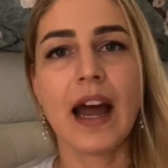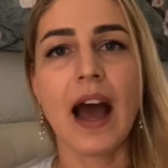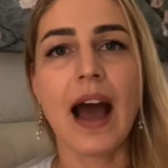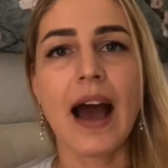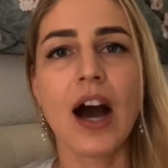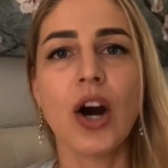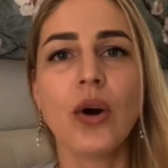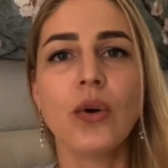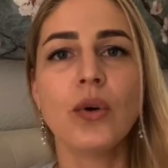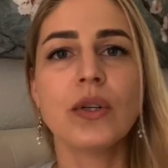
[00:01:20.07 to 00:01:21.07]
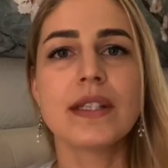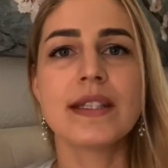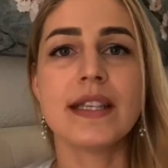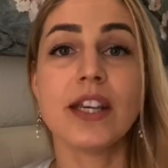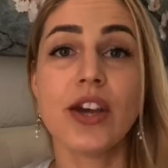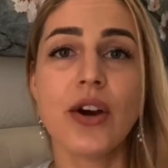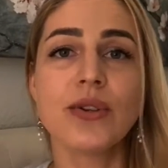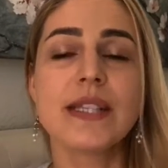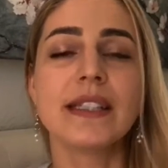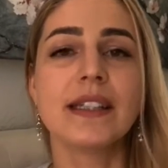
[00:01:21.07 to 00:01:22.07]
how
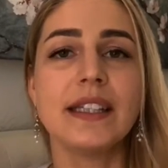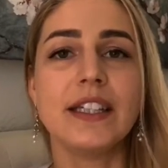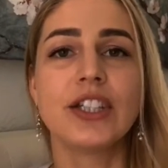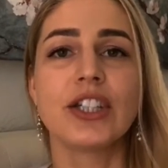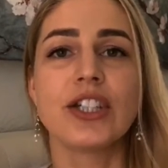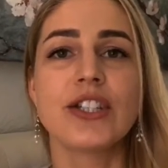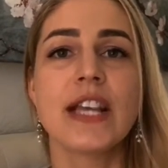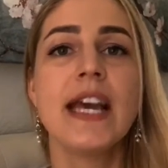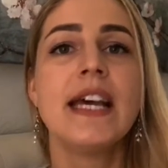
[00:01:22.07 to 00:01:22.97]
CEOs and leaders